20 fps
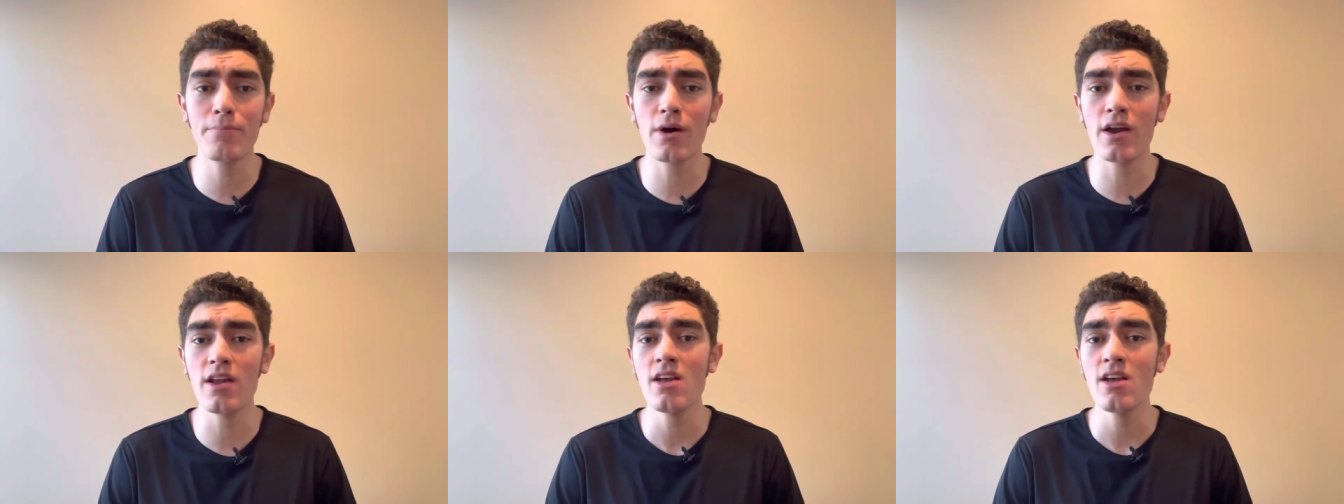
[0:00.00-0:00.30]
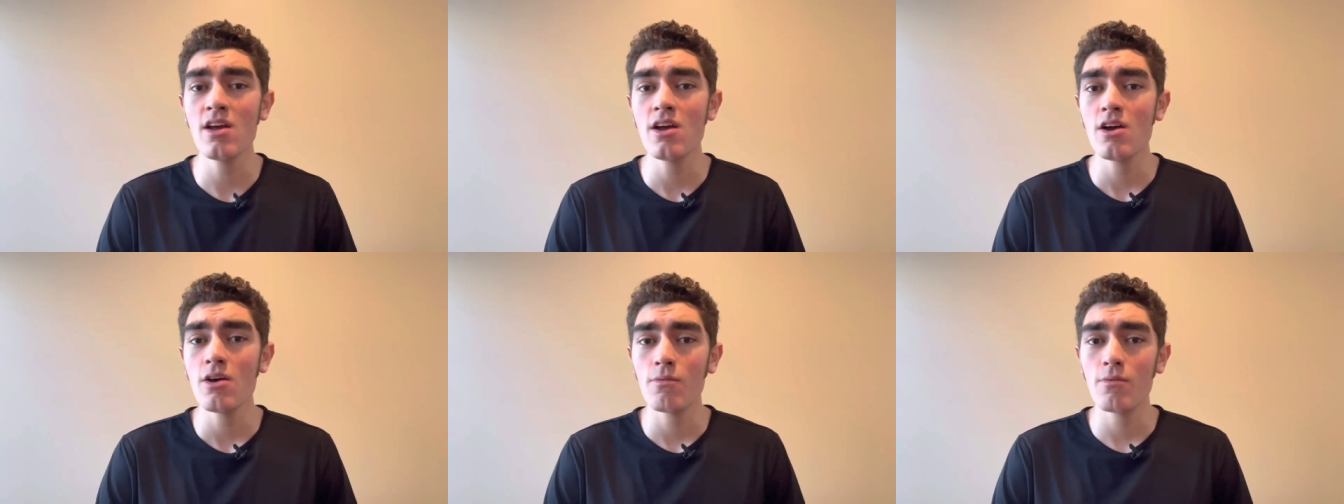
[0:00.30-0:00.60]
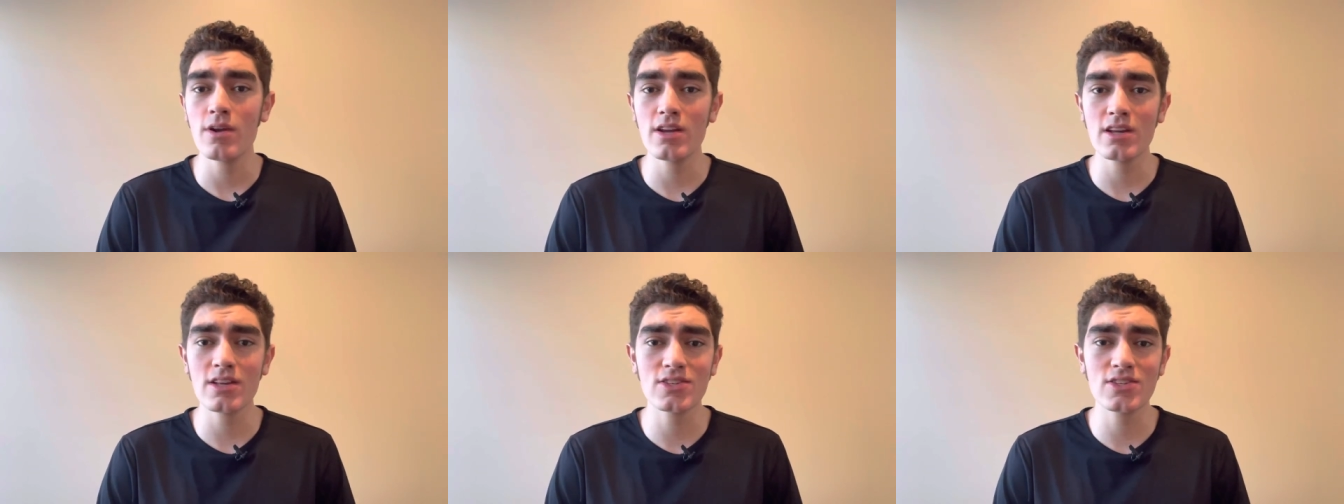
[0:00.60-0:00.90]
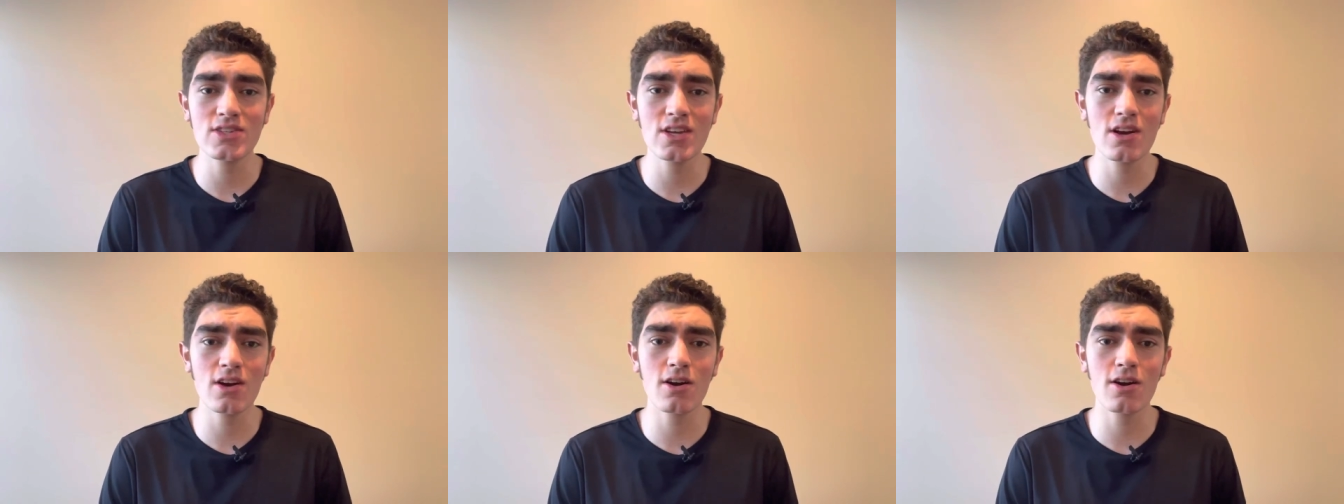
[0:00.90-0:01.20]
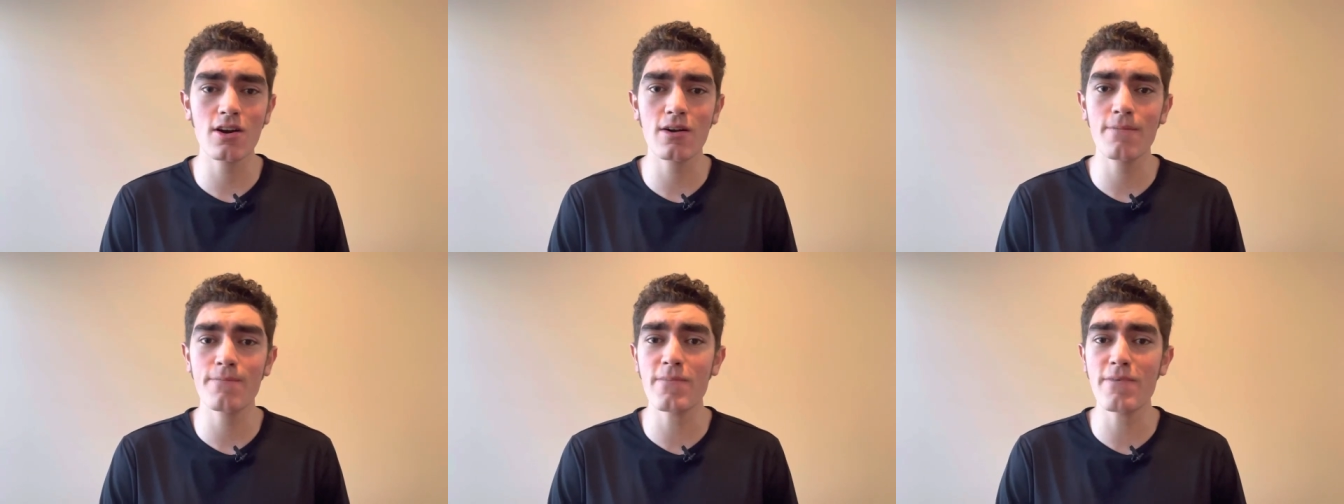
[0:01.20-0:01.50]
But when you
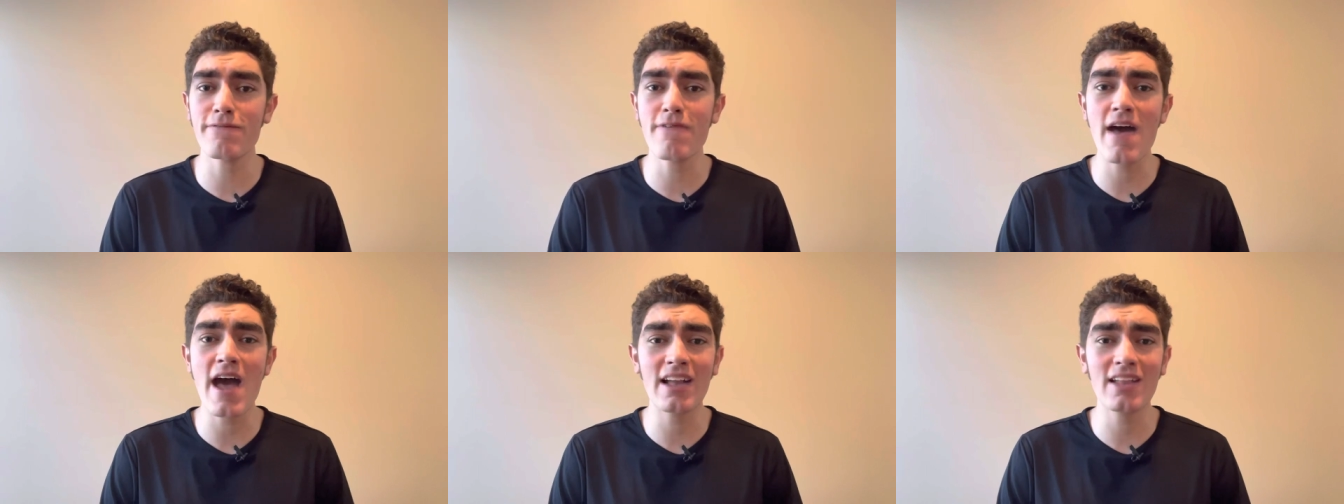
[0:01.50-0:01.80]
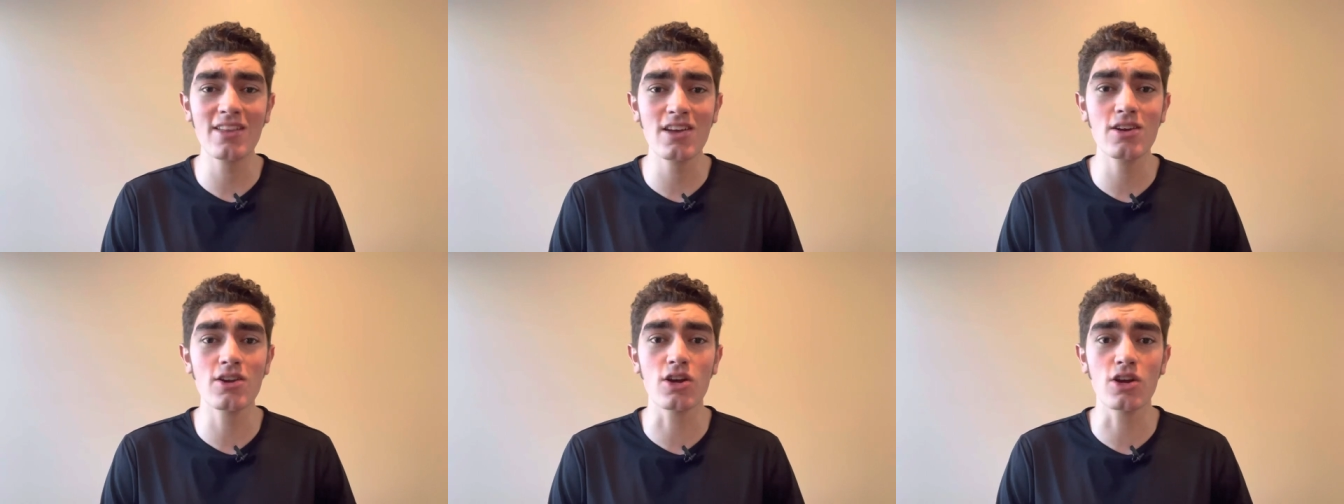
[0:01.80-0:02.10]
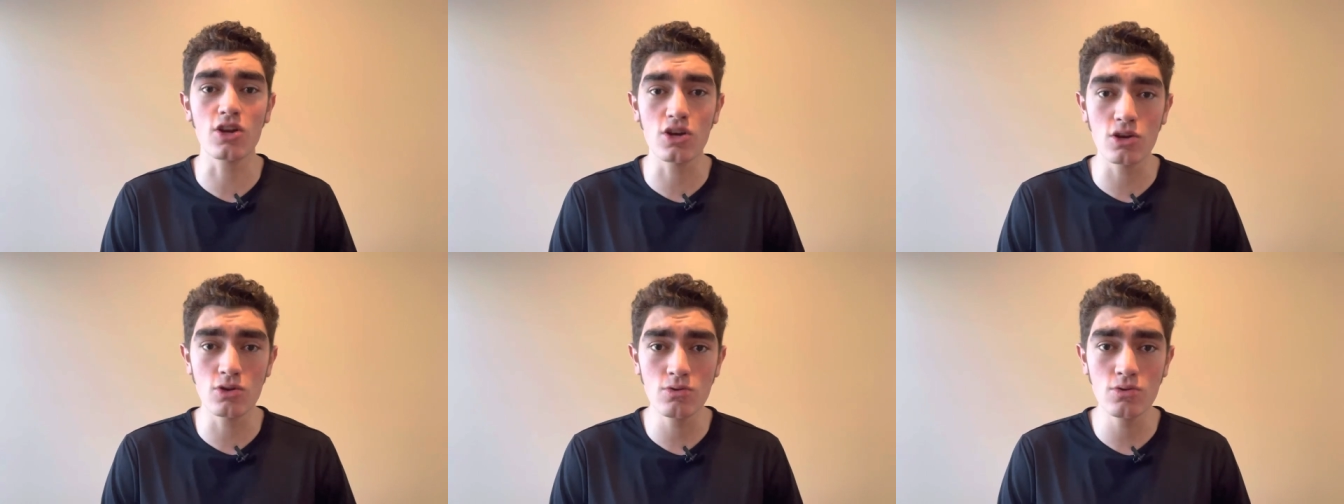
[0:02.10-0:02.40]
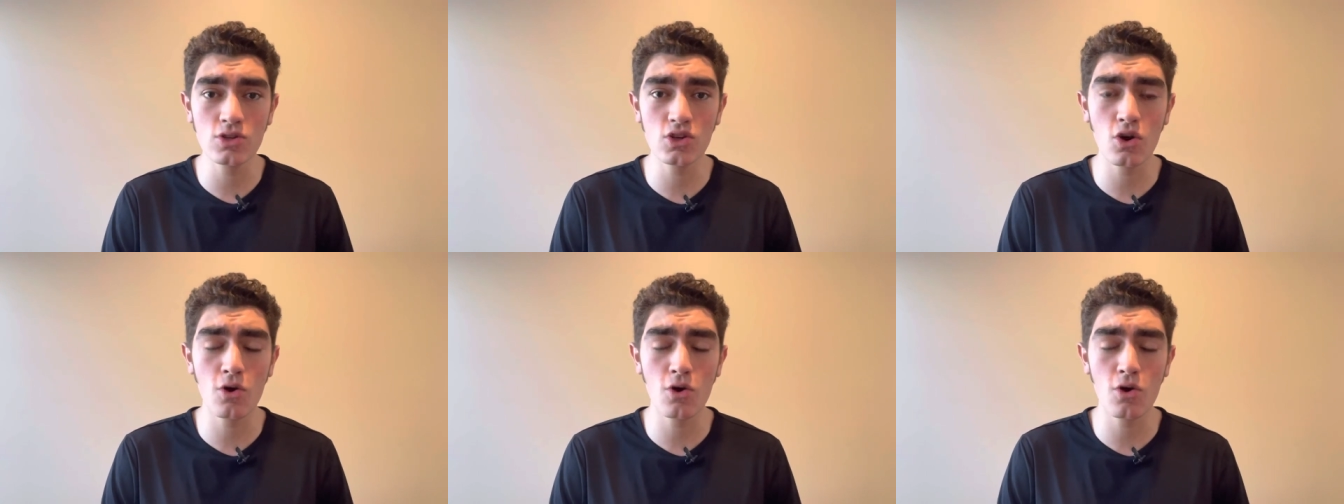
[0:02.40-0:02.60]
consider the fact that Nuguse